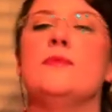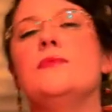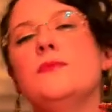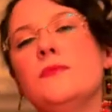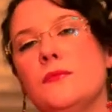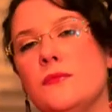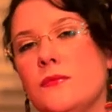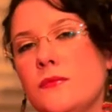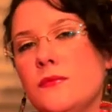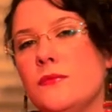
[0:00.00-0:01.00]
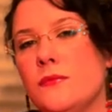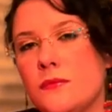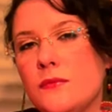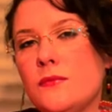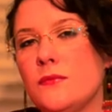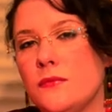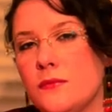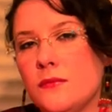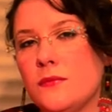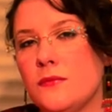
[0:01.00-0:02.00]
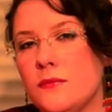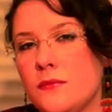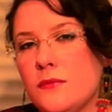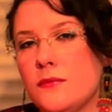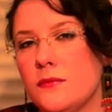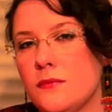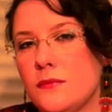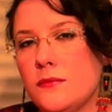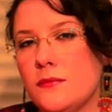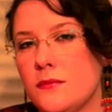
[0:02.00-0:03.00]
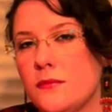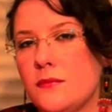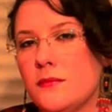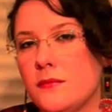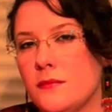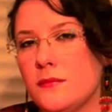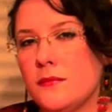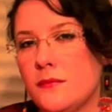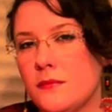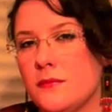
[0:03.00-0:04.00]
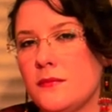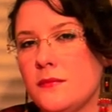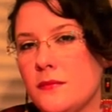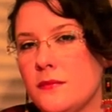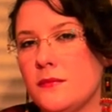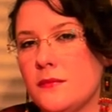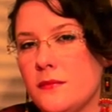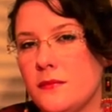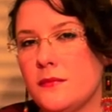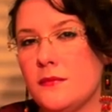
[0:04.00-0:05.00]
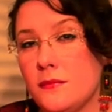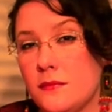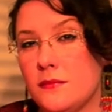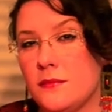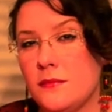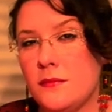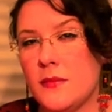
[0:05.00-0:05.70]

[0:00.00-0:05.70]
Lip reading: This person isn't speaking.